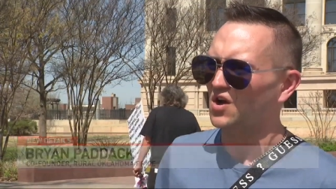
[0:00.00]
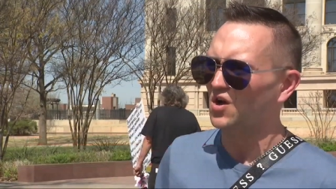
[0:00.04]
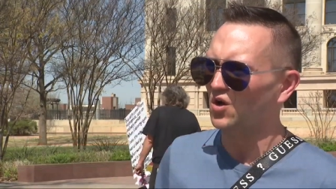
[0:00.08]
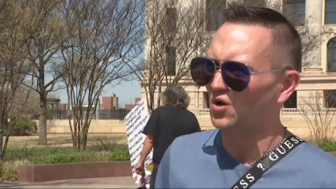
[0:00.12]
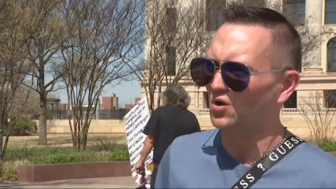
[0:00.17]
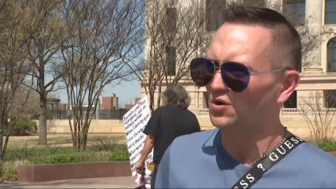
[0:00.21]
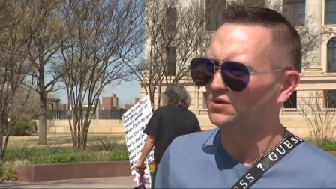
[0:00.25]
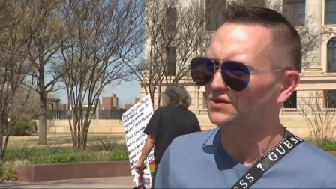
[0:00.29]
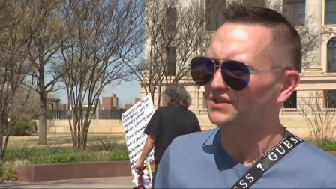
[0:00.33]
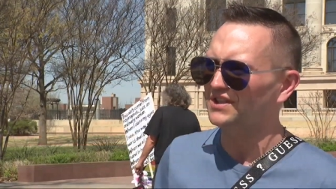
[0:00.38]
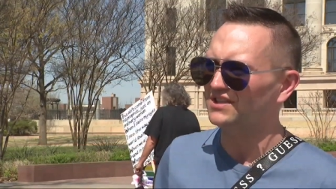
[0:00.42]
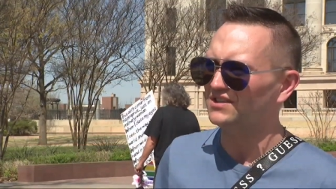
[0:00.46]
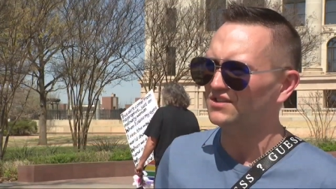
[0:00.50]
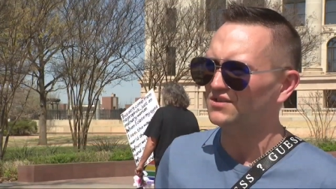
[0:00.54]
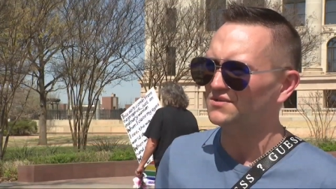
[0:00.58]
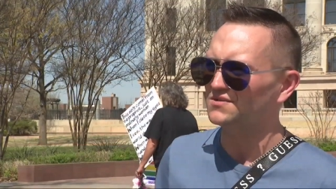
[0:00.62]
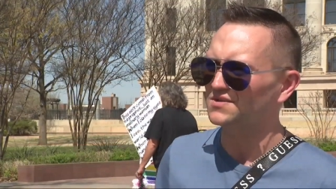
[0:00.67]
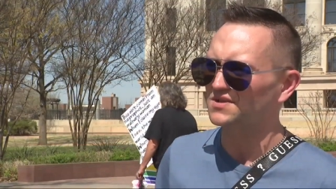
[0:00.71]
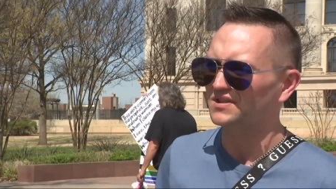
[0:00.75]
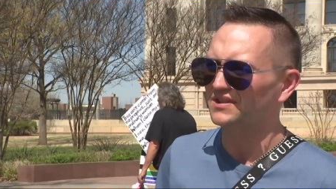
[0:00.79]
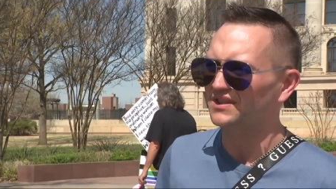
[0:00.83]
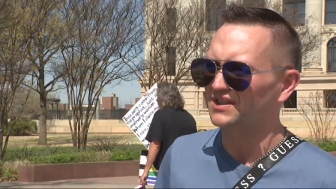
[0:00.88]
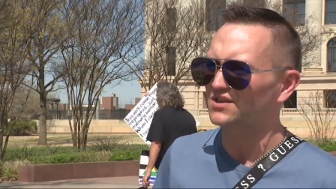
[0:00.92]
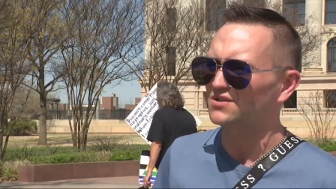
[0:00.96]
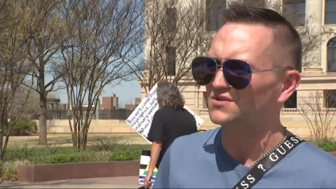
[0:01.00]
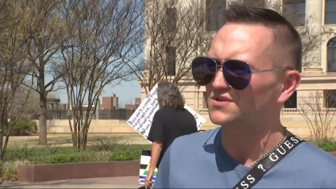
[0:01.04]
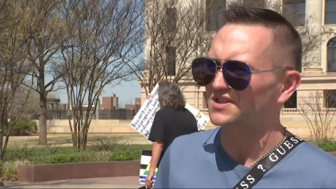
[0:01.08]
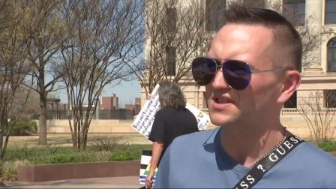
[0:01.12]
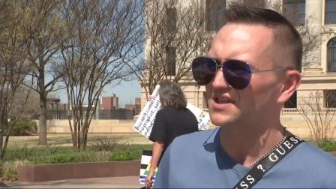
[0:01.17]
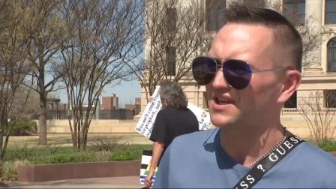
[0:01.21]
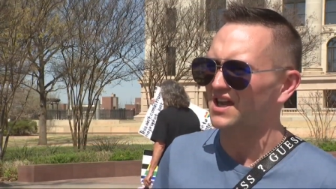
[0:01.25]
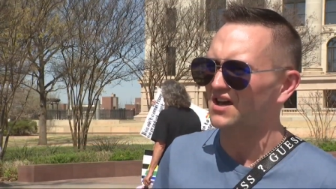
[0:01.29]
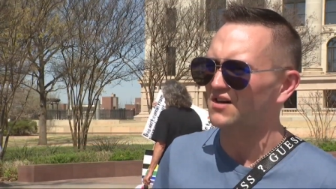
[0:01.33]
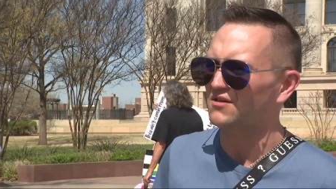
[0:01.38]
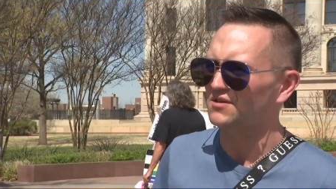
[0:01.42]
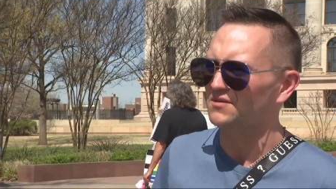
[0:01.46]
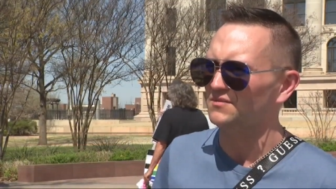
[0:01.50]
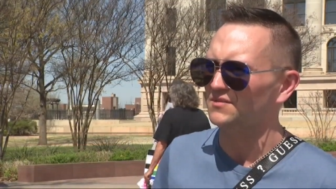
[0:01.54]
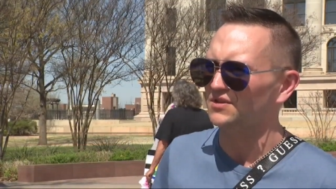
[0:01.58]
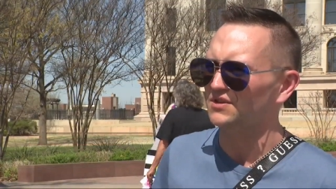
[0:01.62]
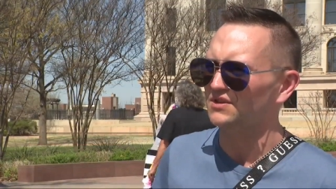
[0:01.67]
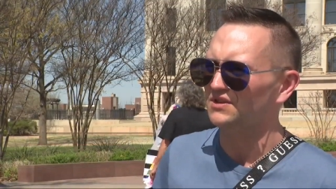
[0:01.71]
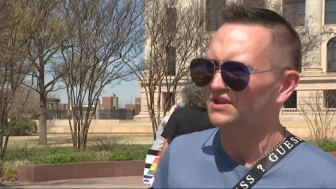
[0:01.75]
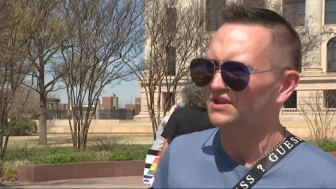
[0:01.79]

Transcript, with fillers: holding those leaders accountable.